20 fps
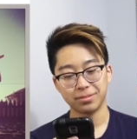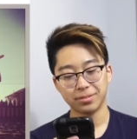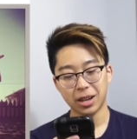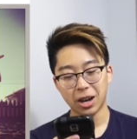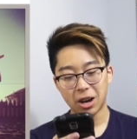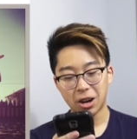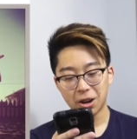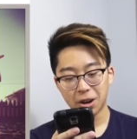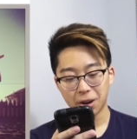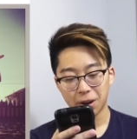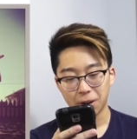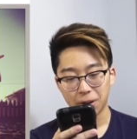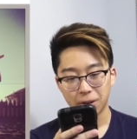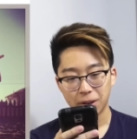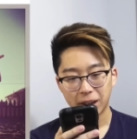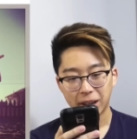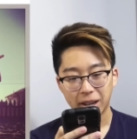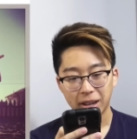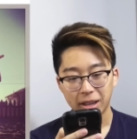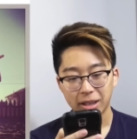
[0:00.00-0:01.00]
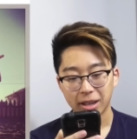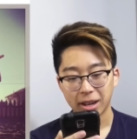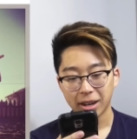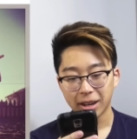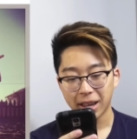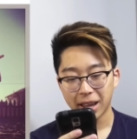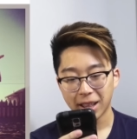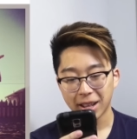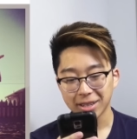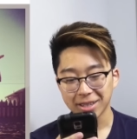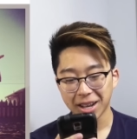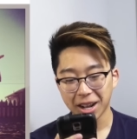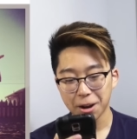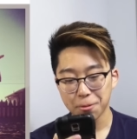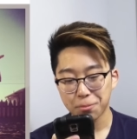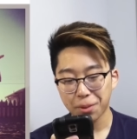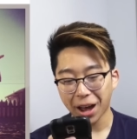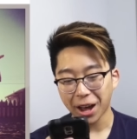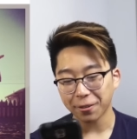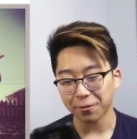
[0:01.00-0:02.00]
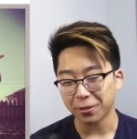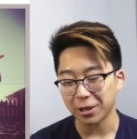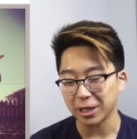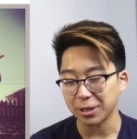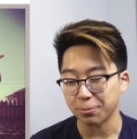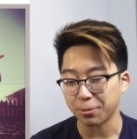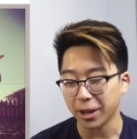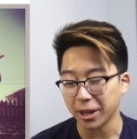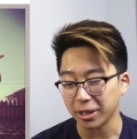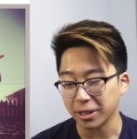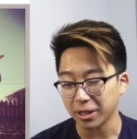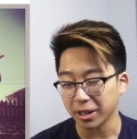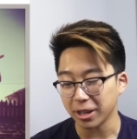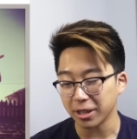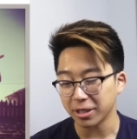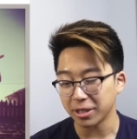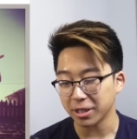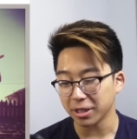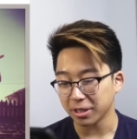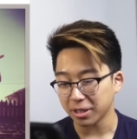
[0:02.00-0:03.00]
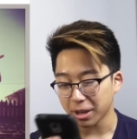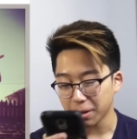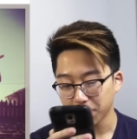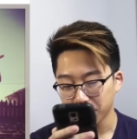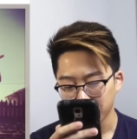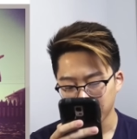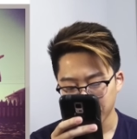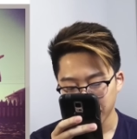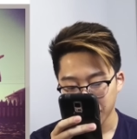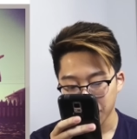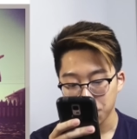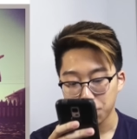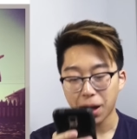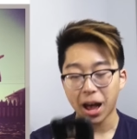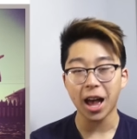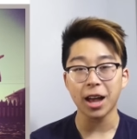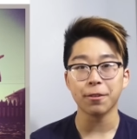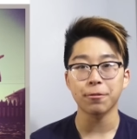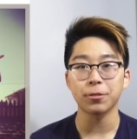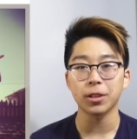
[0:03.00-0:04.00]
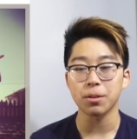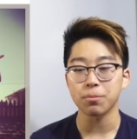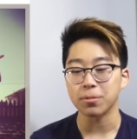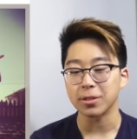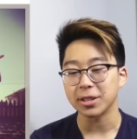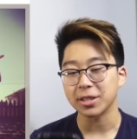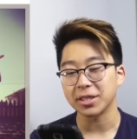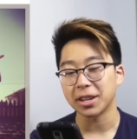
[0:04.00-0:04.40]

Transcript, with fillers: oh! Okay, that's not a bad first picture. It's just him doing a backflip or